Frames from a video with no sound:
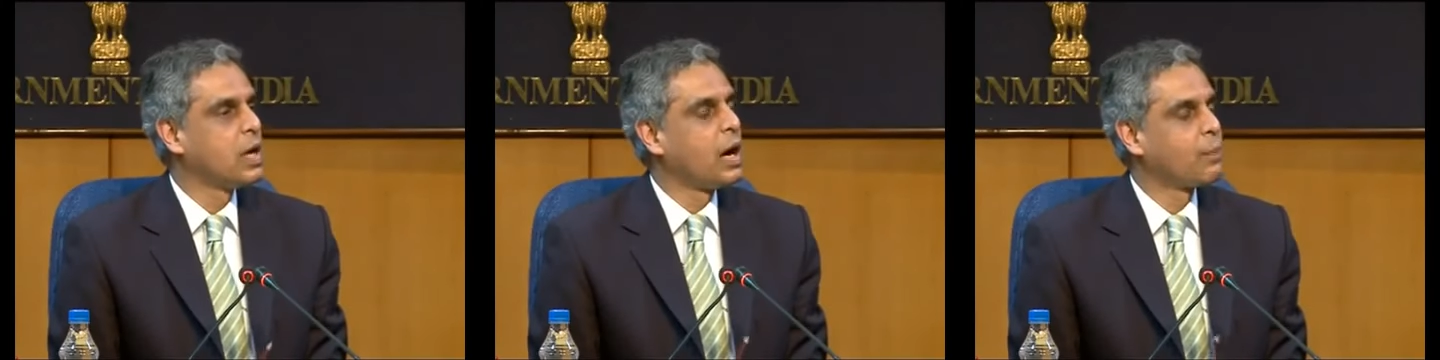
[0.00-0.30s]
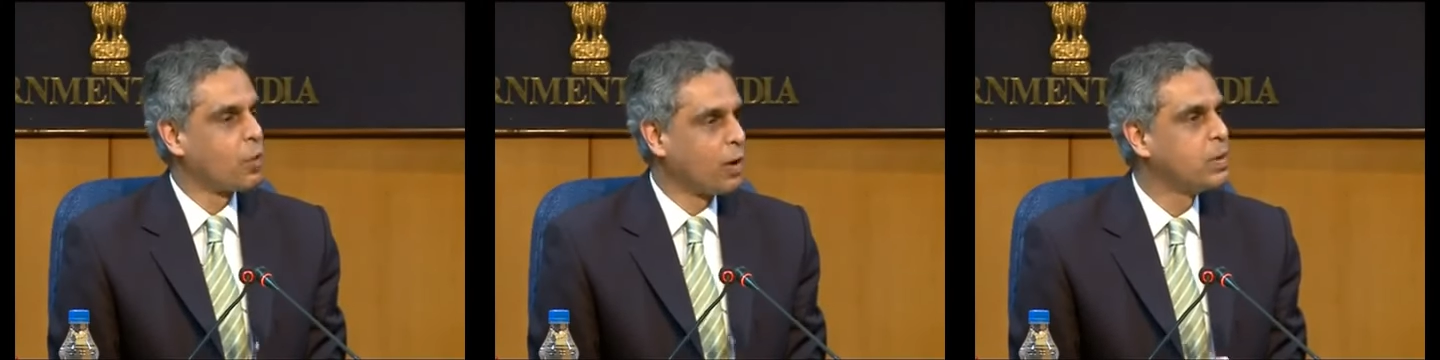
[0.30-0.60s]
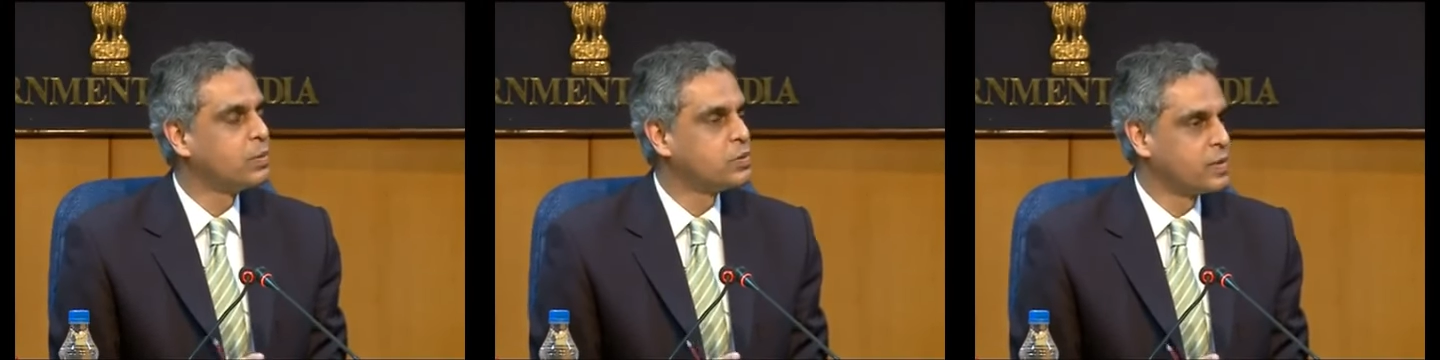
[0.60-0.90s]
our
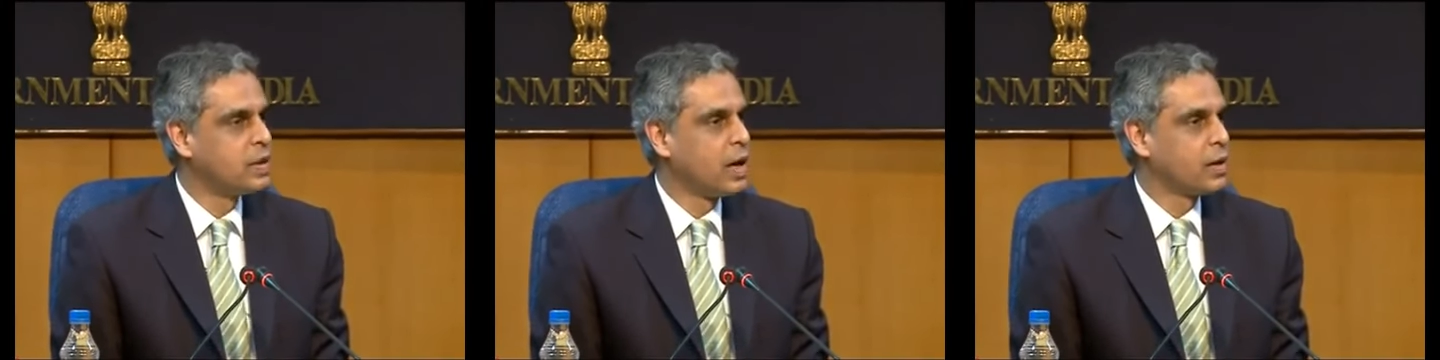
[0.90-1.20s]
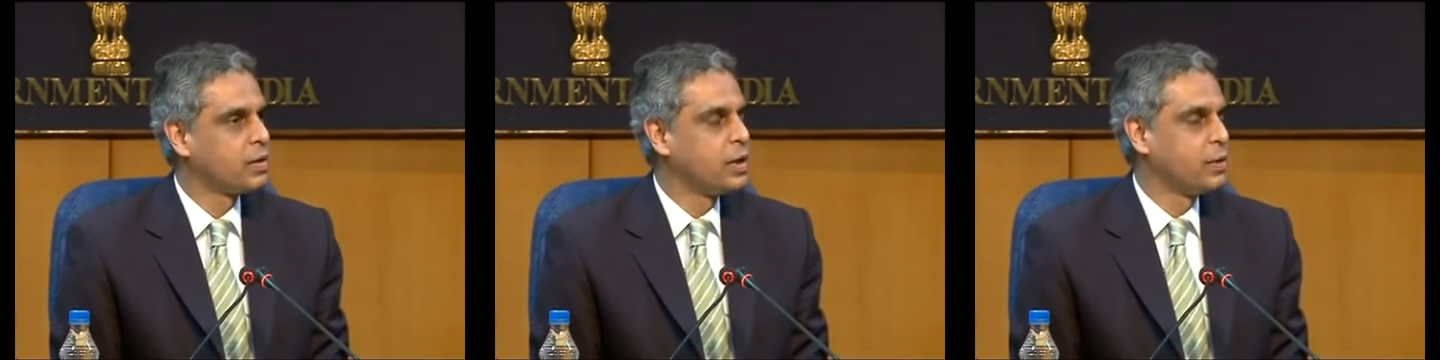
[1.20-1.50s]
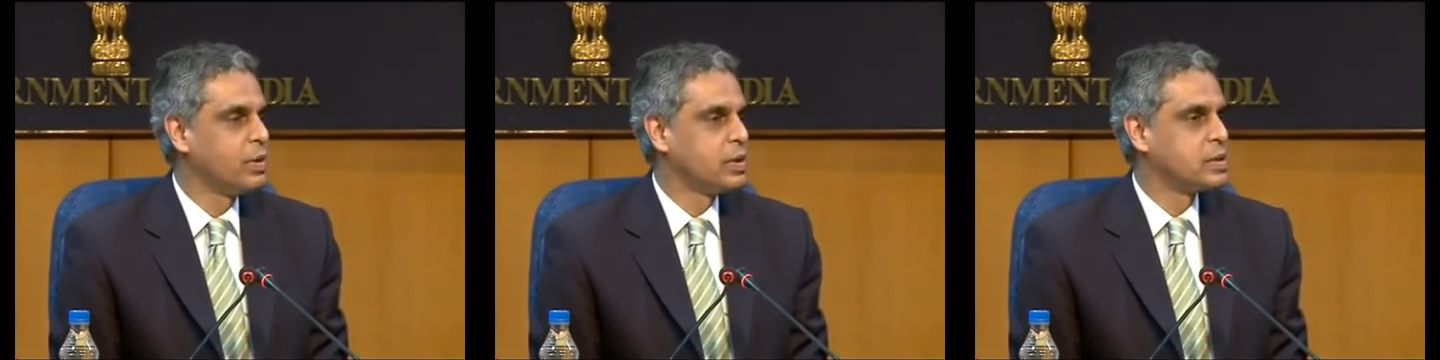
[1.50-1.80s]
problems with our
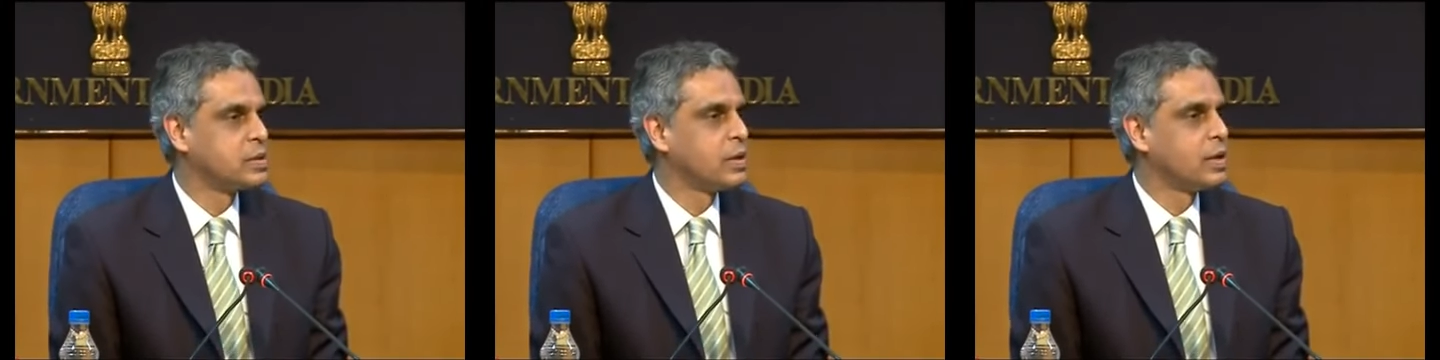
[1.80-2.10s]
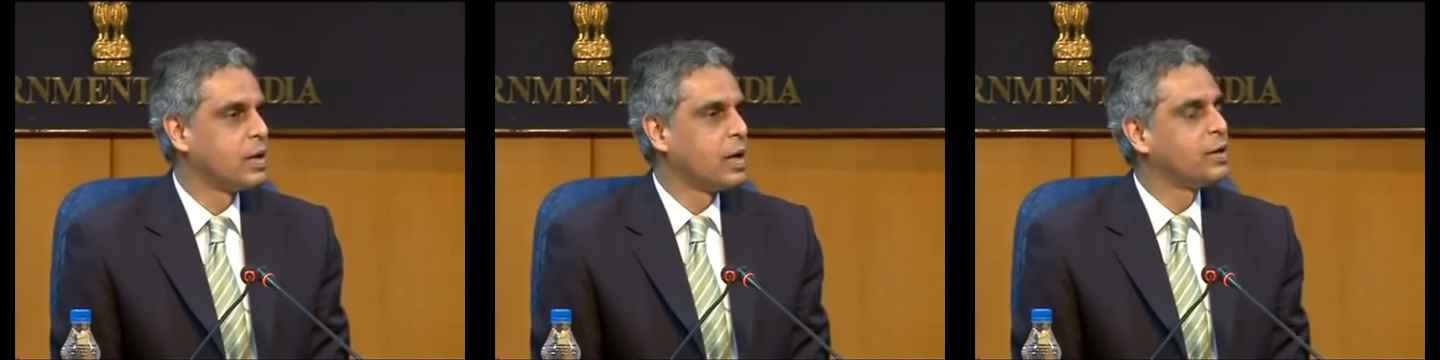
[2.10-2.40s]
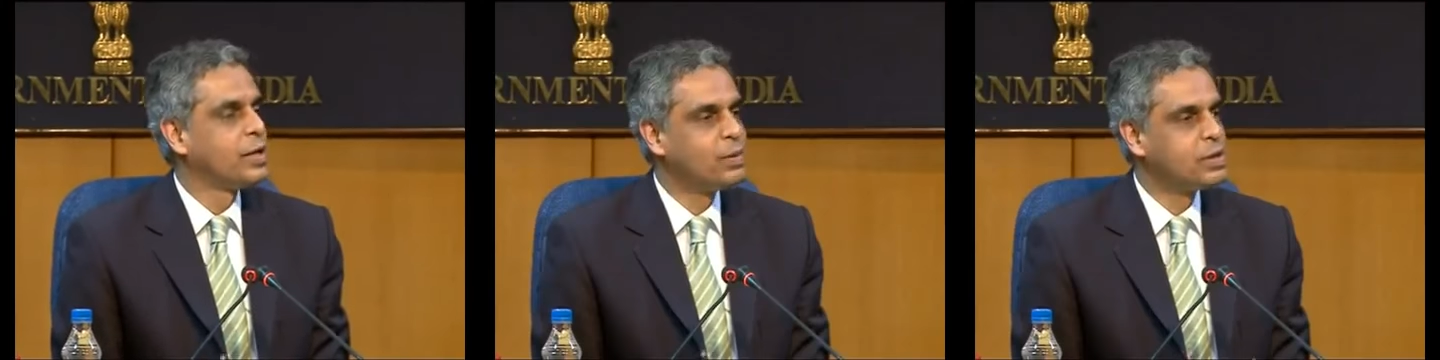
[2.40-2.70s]
neighbors. Our
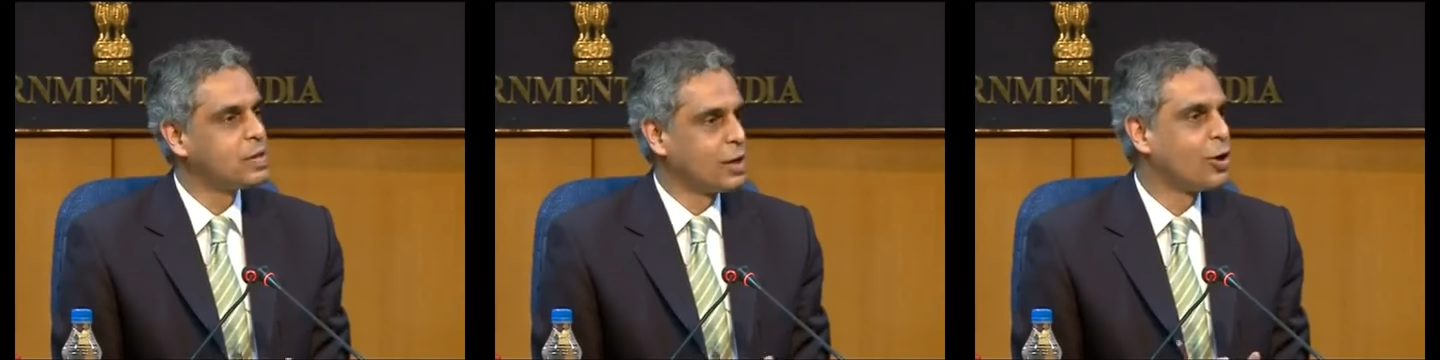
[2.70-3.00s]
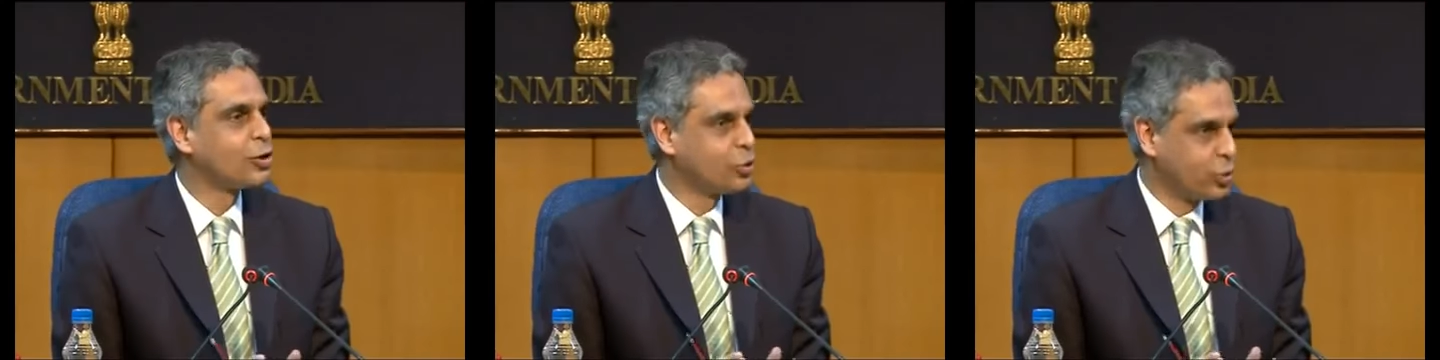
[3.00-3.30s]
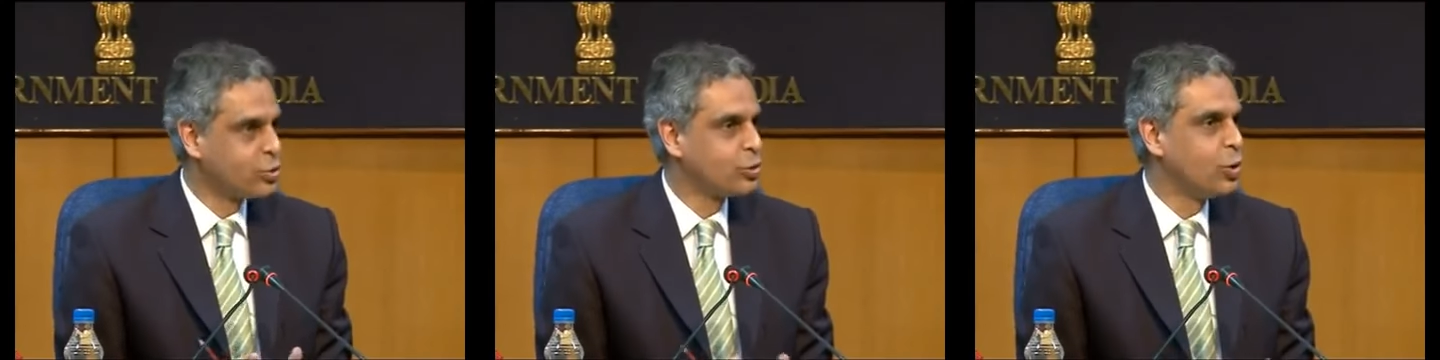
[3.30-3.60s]
neighbors are not
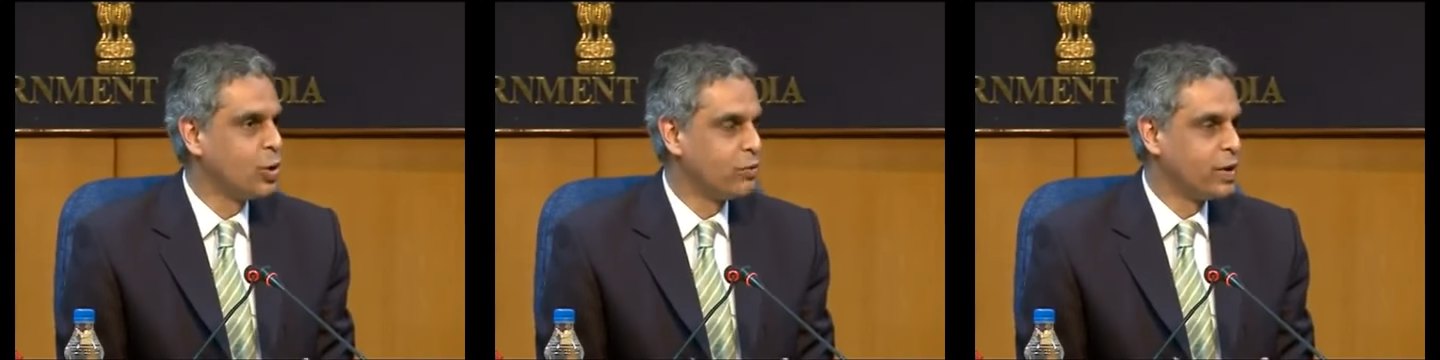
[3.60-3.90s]
going to go